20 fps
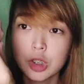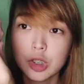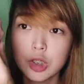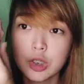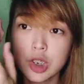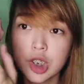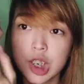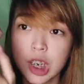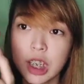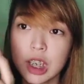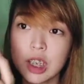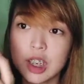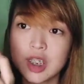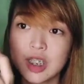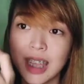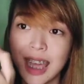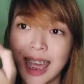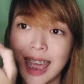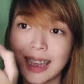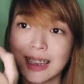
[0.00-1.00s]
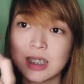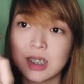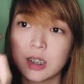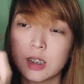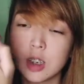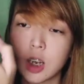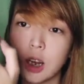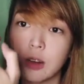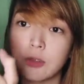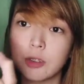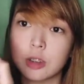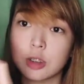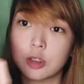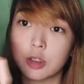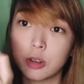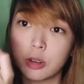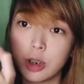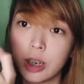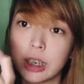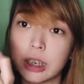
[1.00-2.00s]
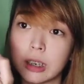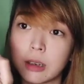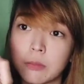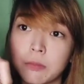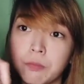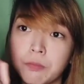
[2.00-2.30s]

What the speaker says: to change the accent of the screen.